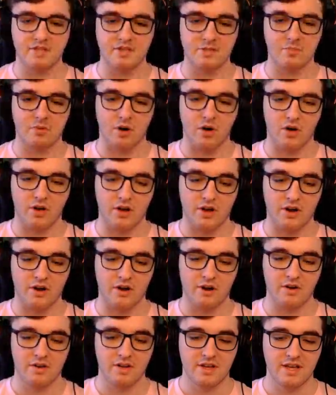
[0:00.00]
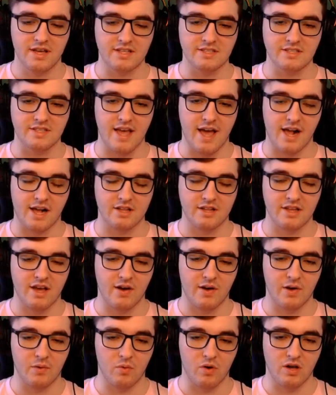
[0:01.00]
the ball here exactly how
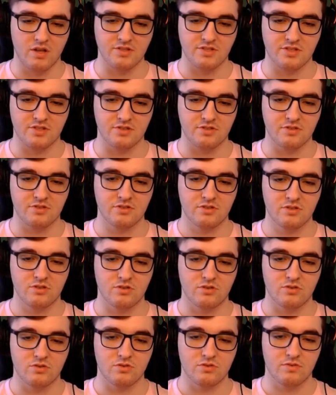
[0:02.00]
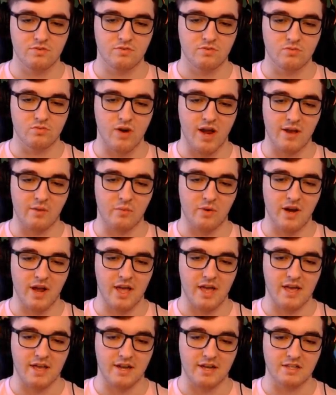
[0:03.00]
I want to. Right when I
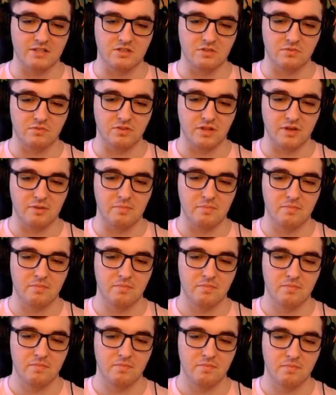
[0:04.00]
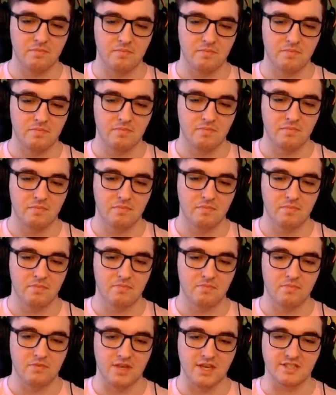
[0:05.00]
hit it, it's a flip.
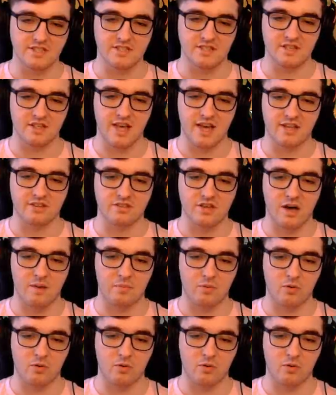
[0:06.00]
You see that? Top